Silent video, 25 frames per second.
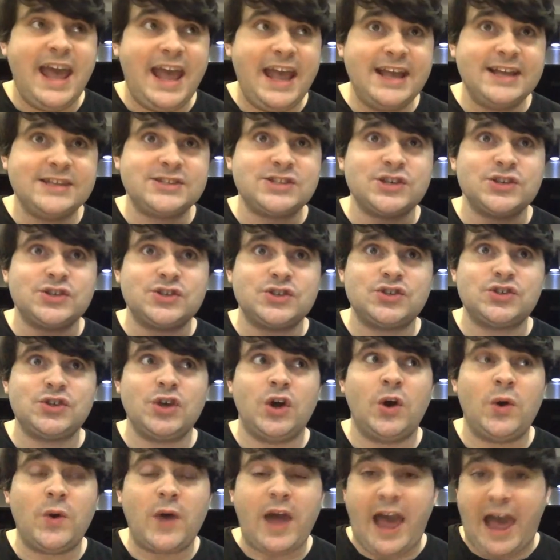is
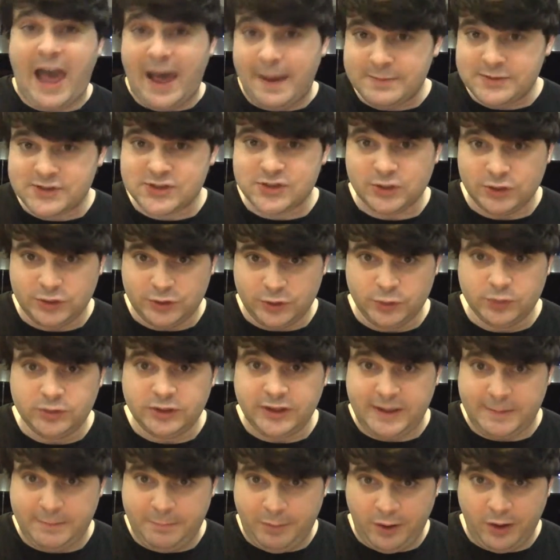so
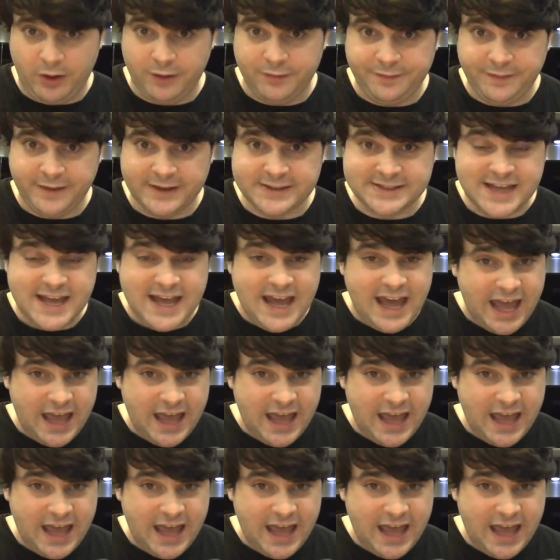absolutely perfect.